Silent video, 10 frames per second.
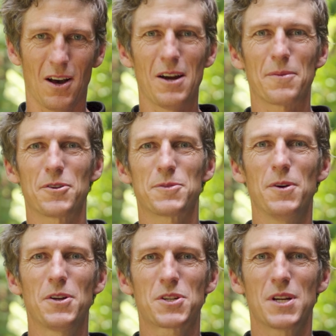Hi, I'm Chris
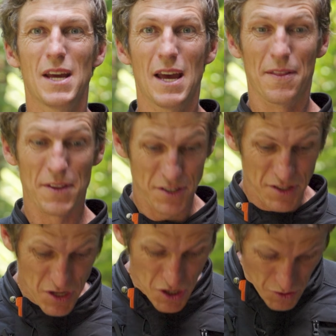Birch, and this
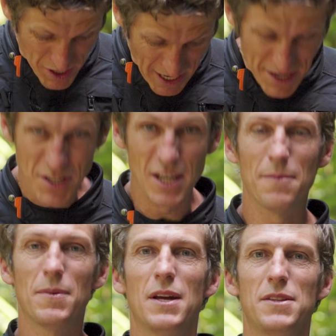is the new K T M